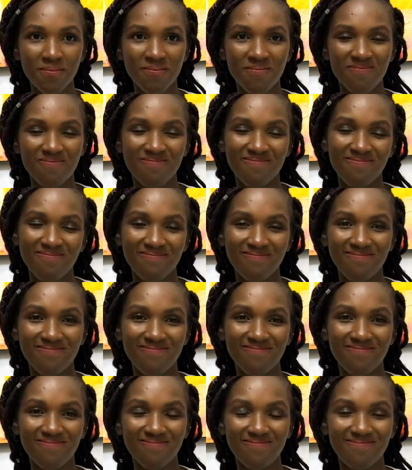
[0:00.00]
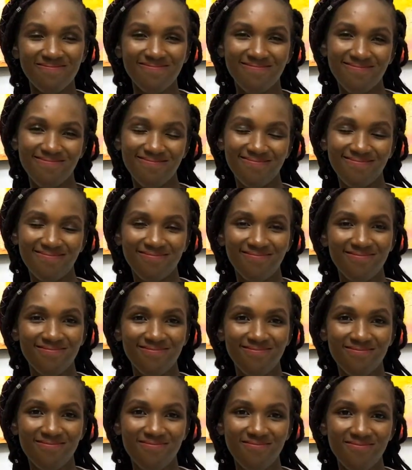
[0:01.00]

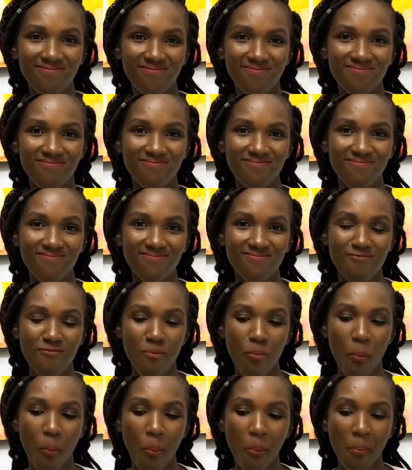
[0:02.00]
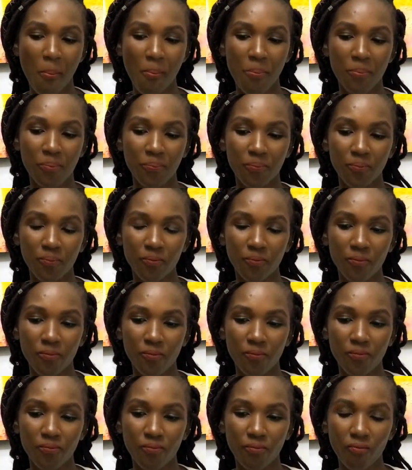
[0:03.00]

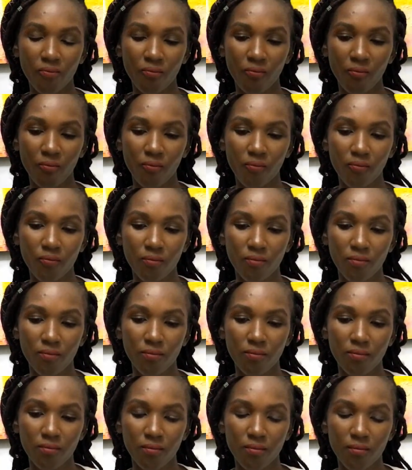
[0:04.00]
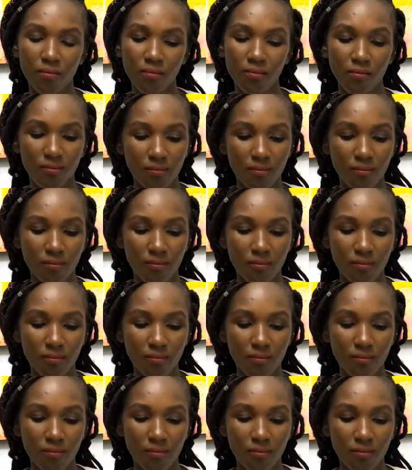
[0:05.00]
No words are spoken by the person on screen.